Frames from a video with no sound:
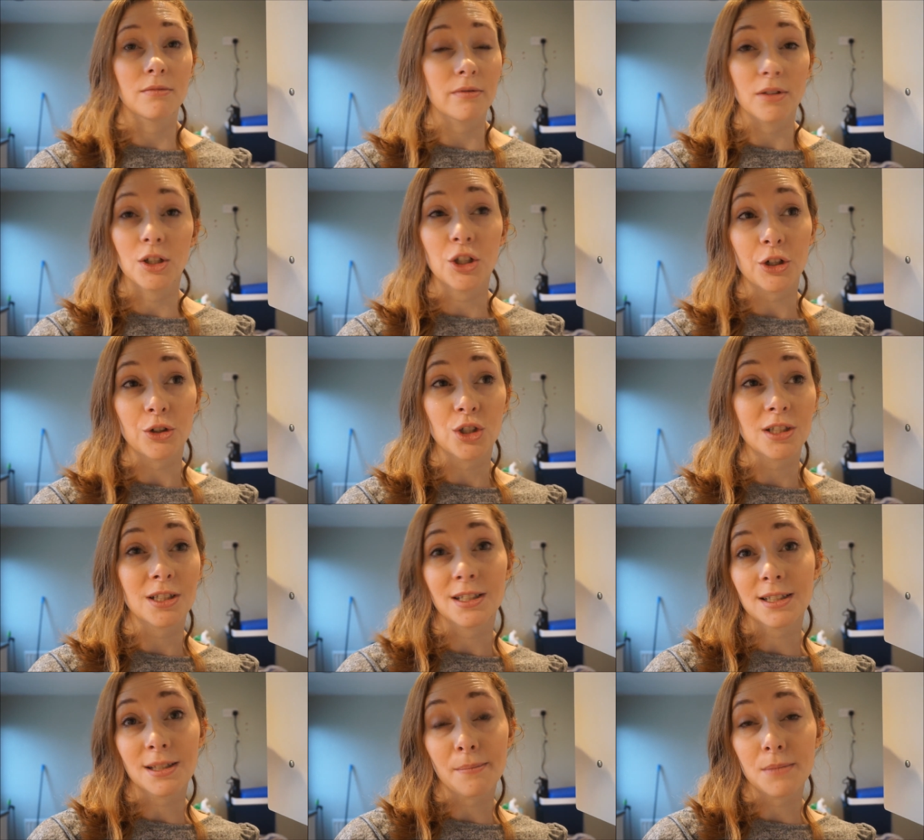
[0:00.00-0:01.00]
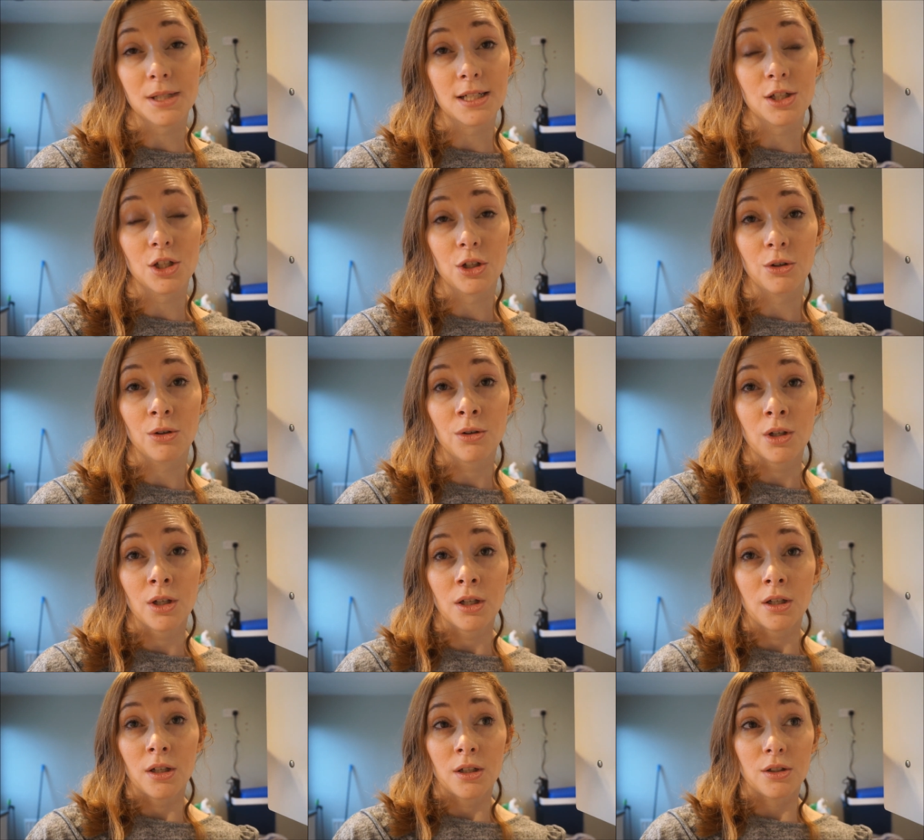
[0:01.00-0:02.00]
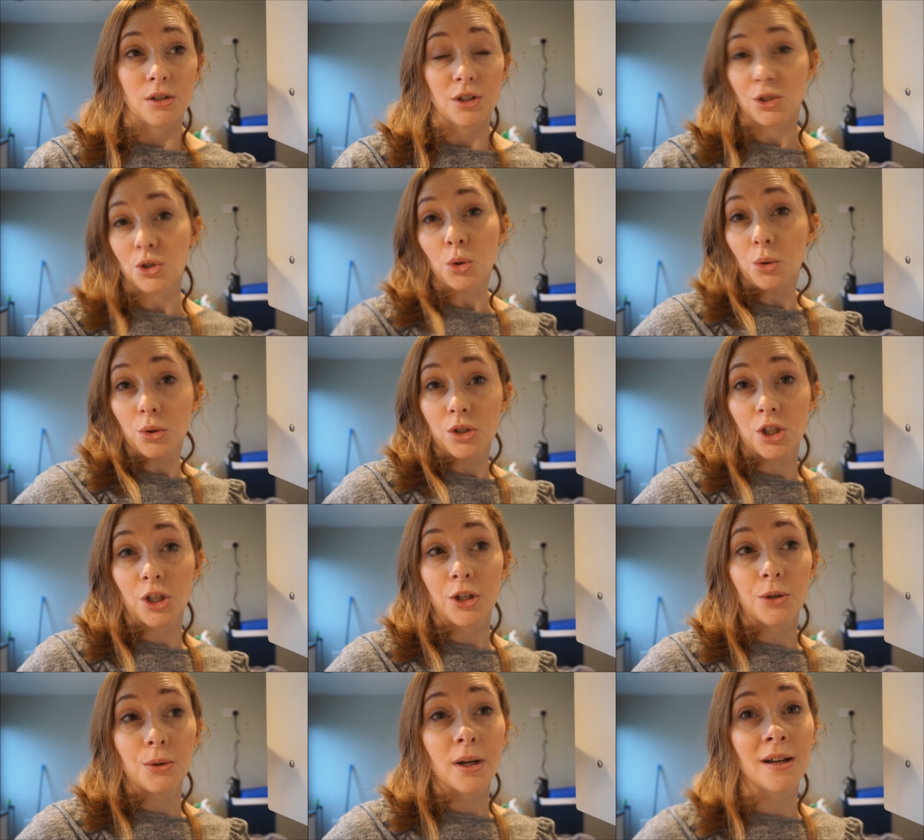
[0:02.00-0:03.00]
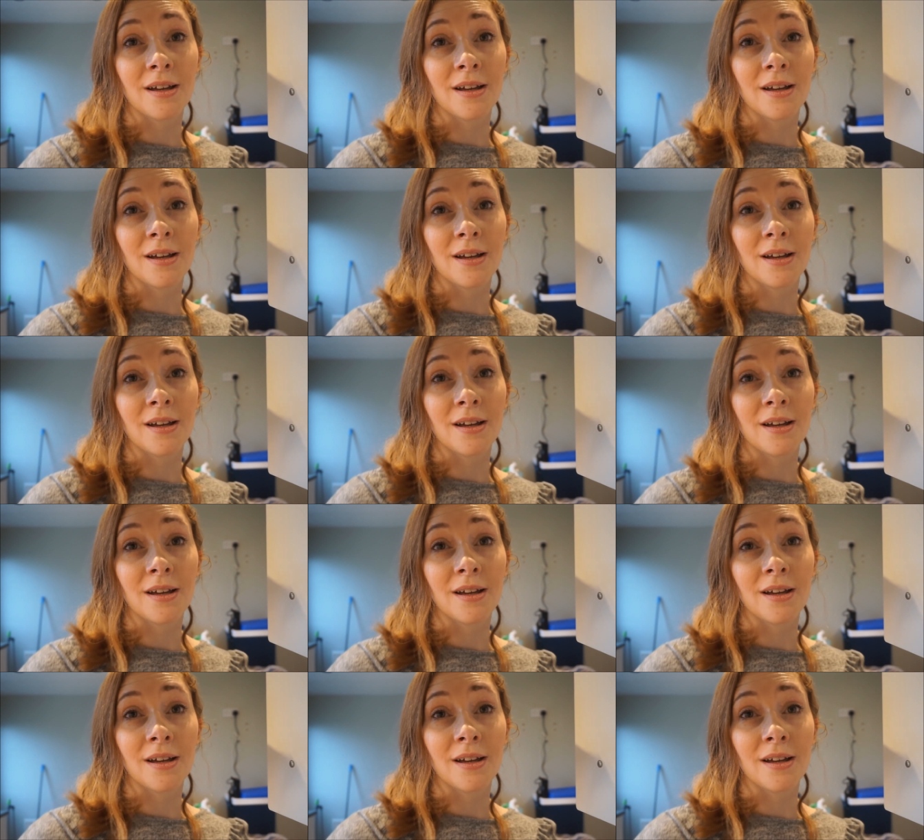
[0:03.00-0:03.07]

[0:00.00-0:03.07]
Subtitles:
you know, just as somebody to talk to.